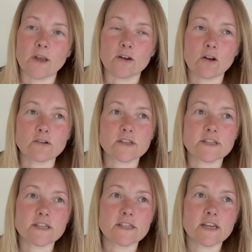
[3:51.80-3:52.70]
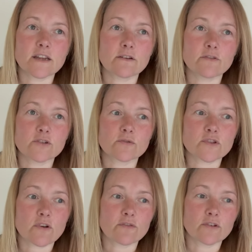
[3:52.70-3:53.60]
Narcissistic individuals
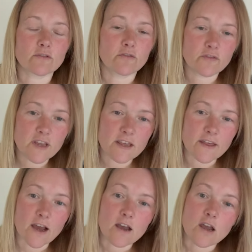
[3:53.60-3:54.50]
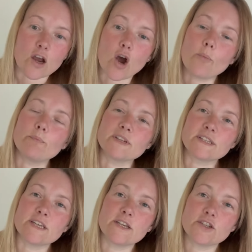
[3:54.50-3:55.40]
often fear that
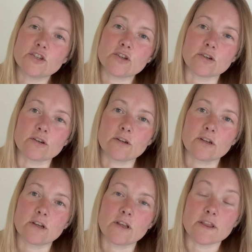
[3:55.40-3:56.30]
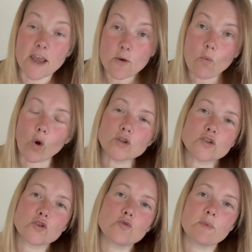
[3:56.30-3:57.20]
competition. They want
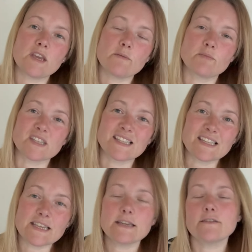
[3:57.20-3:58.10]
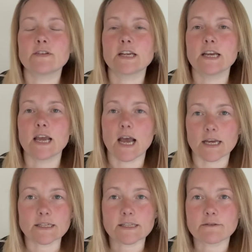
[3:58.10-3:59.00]
to be perceived
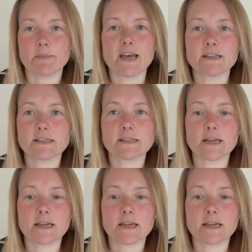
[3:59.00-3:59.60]
as the best